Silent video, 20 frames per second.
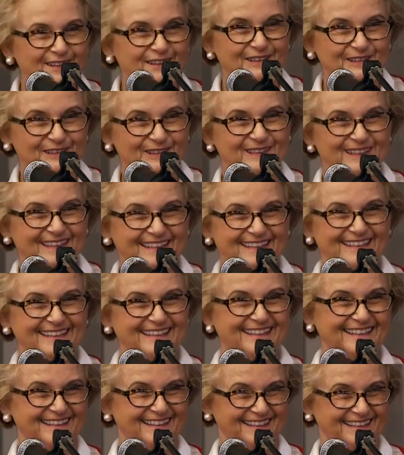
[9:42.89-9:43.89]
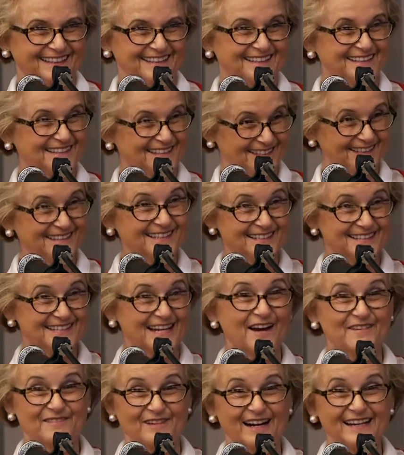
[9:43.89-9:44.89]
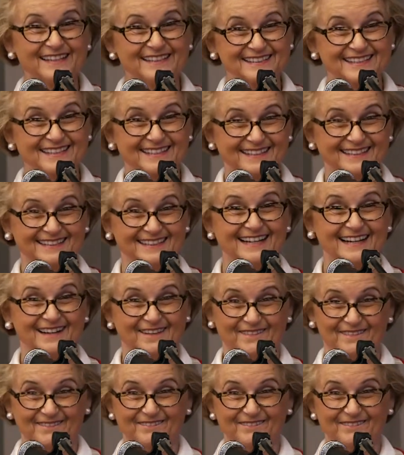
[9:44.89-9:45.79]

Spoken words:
you. Is that right? Yeah.